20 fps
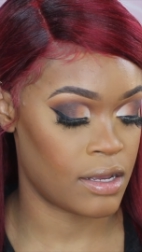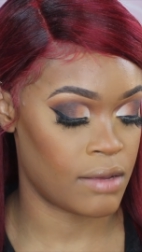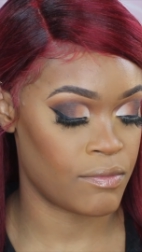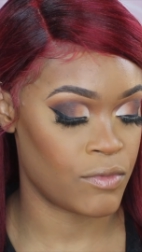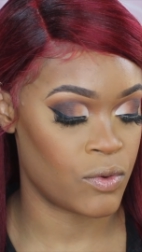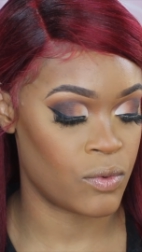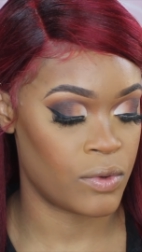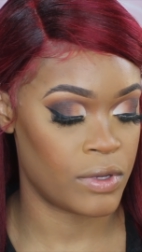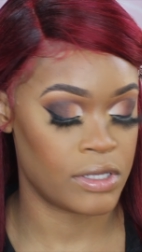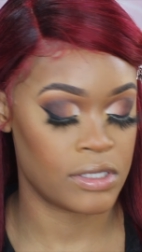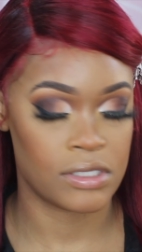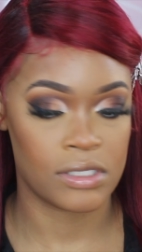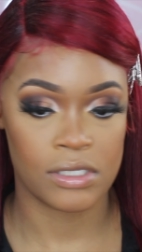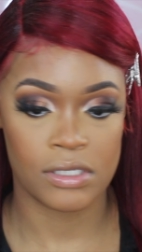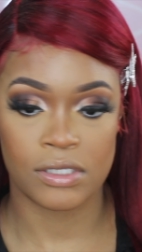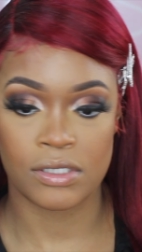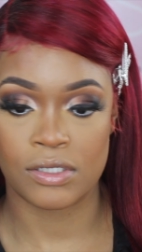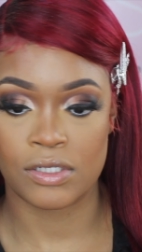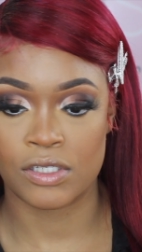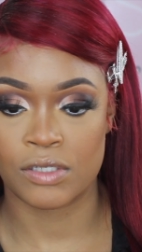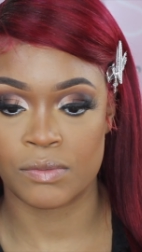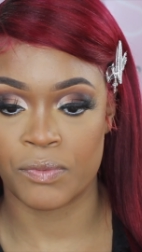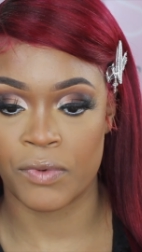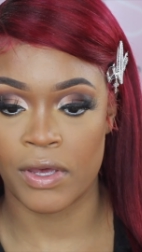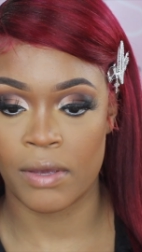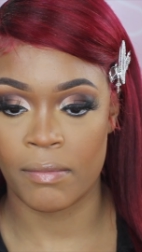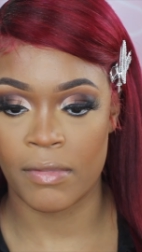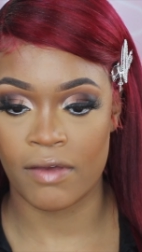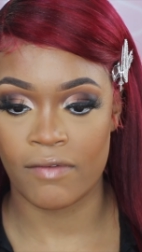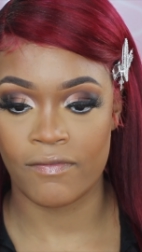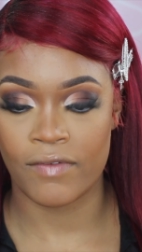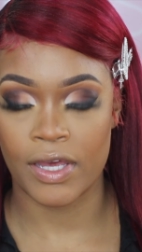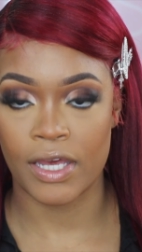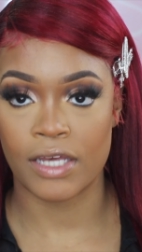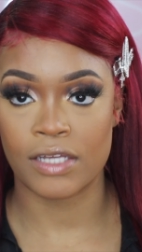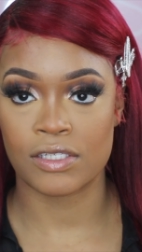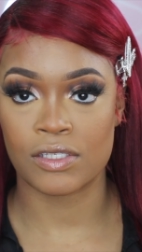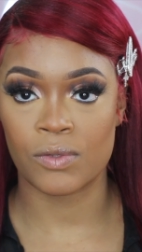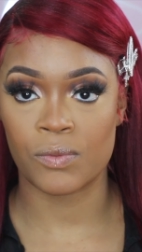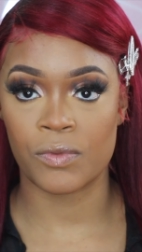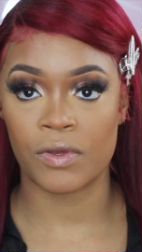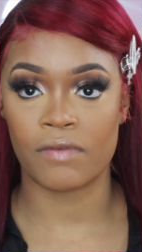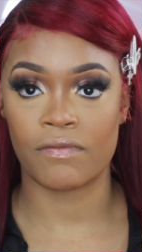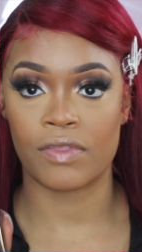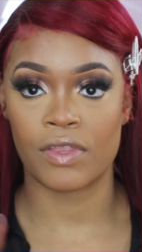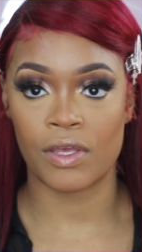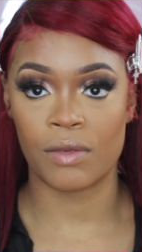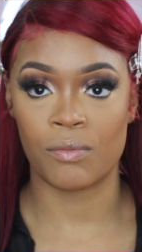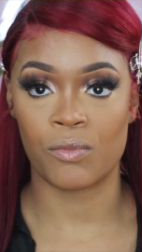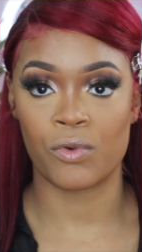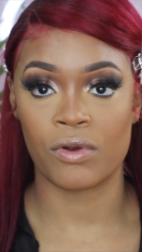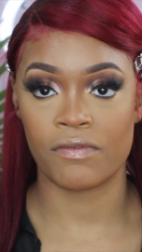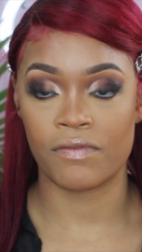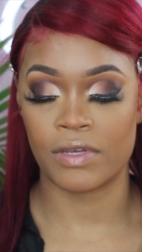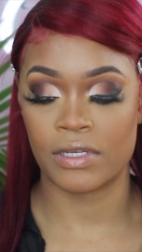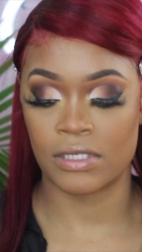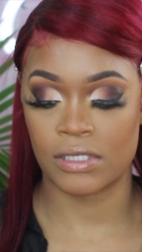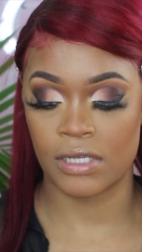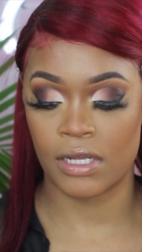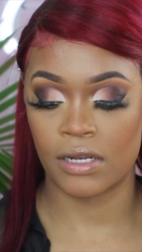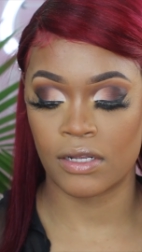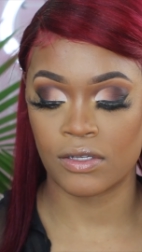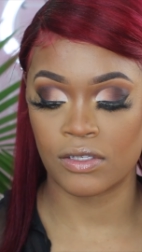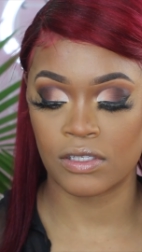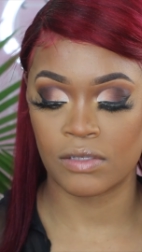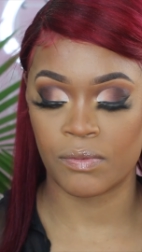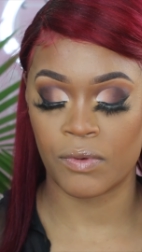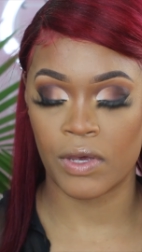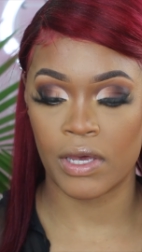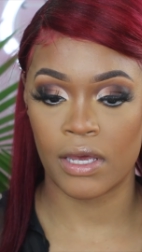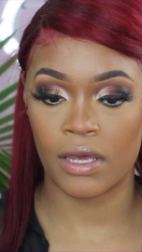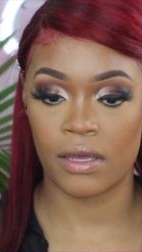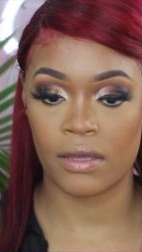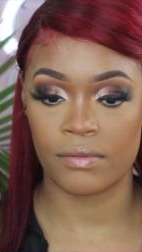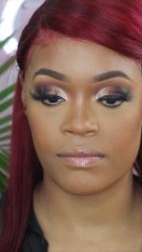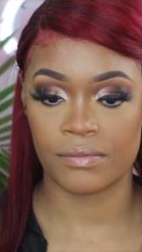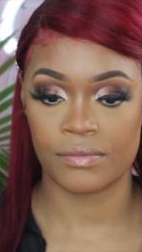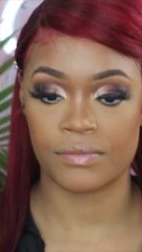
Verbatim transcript: I'm going to spray my face with the Morphe setting spray.